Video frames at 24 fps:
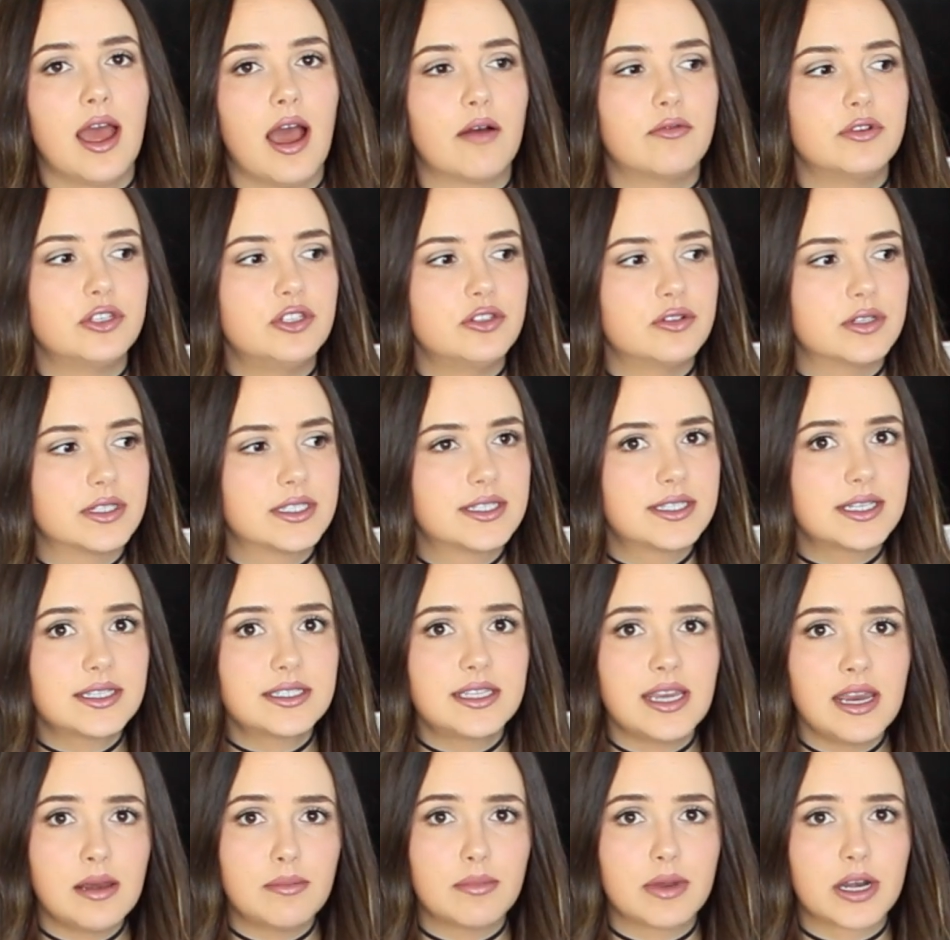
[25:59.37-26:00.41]
I would do a
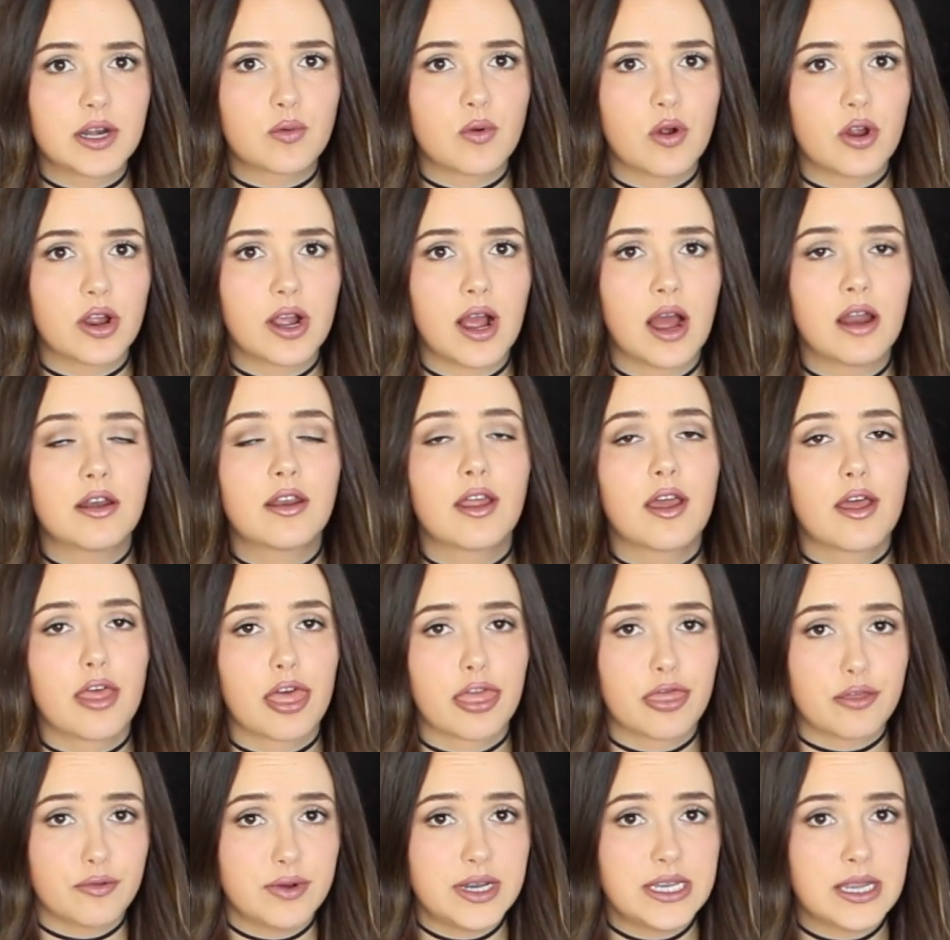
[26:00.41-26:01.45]
16-minute workout
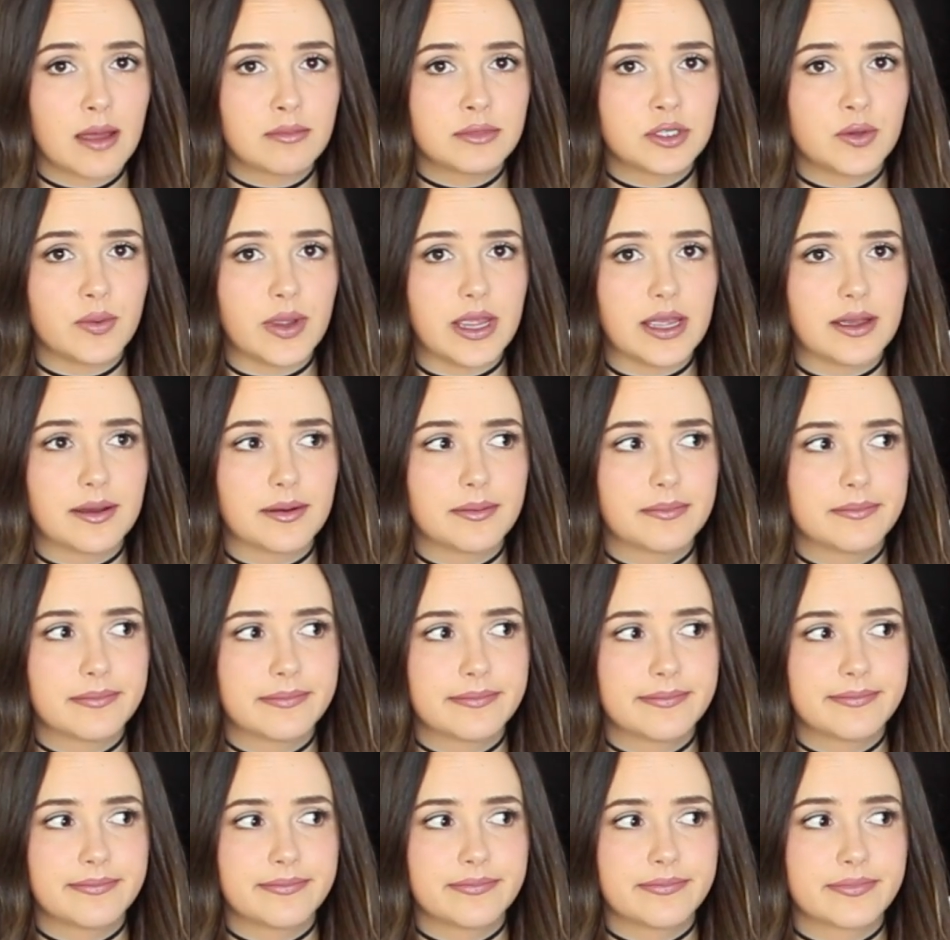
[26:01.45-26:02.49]
3 times a week.
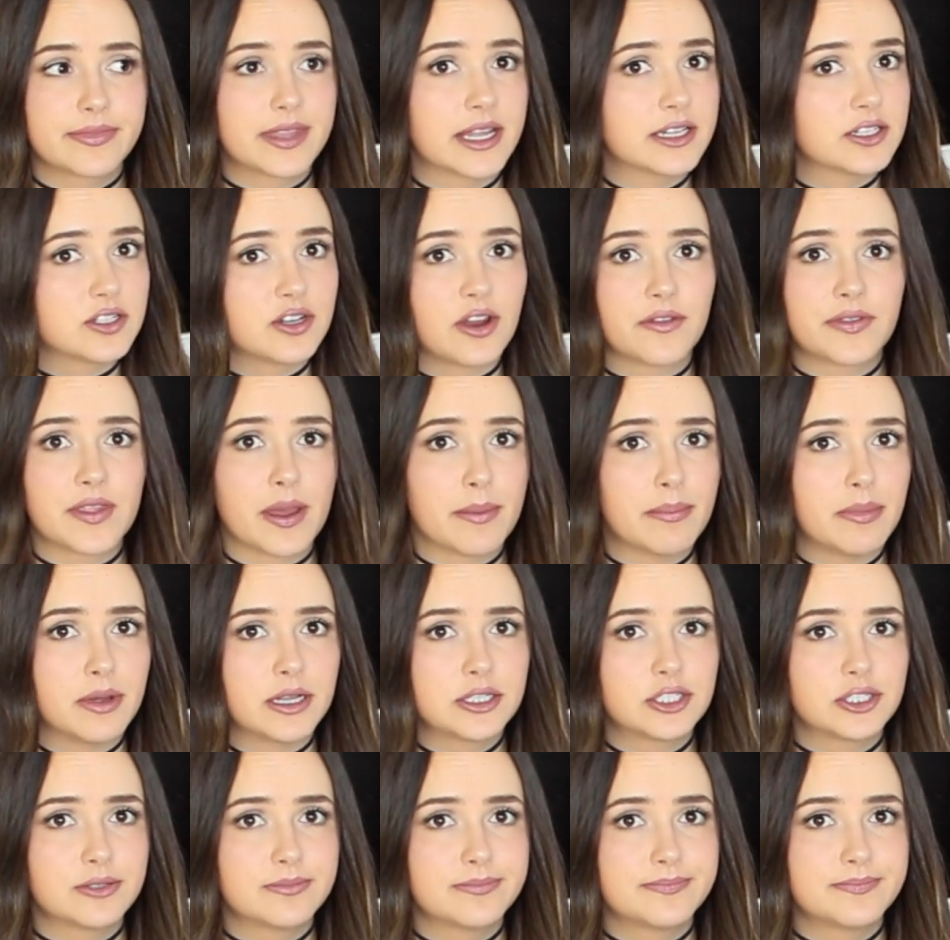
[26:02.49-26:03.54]
That's not that
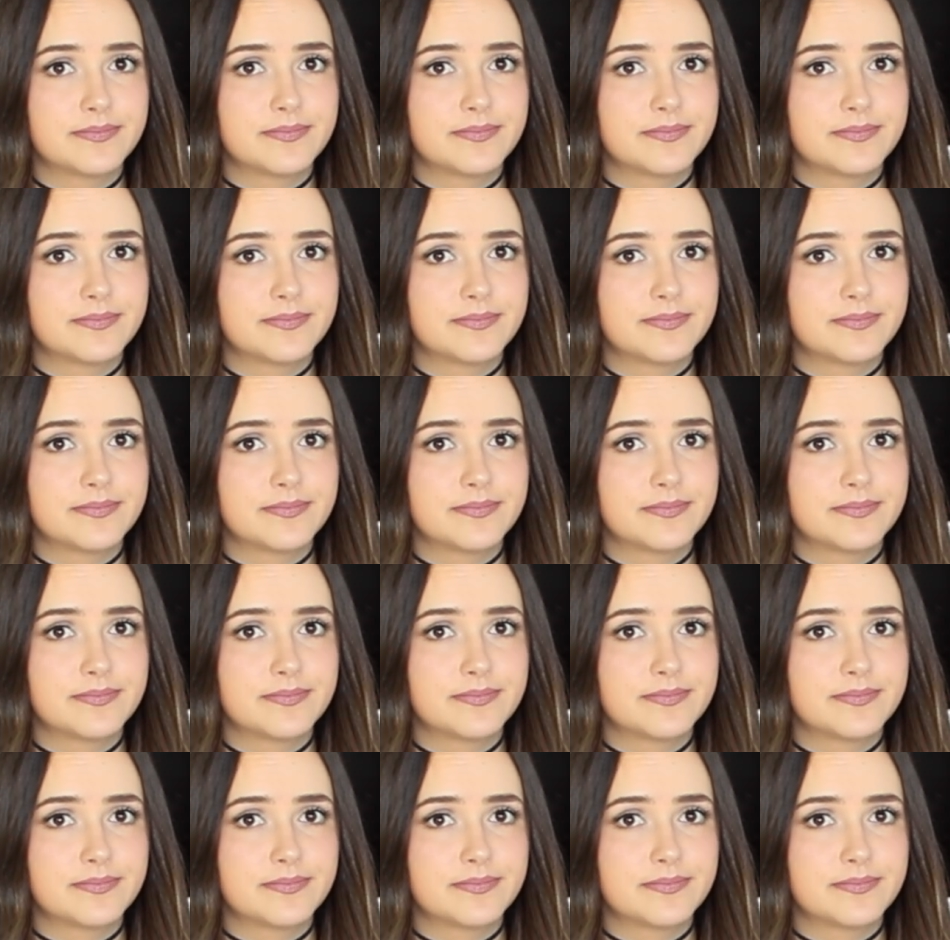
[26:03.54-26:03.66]
much.